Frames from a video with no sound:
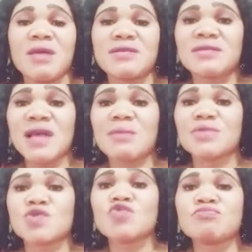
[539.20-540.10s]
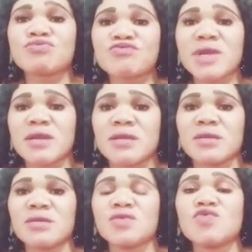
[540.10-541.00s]
psalm to pray,
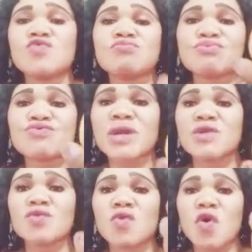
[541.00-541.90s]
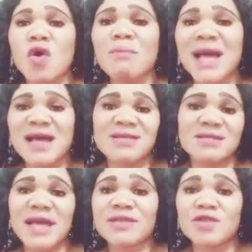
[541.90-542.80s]
you come
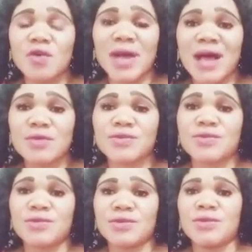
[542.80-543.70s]
outside your house.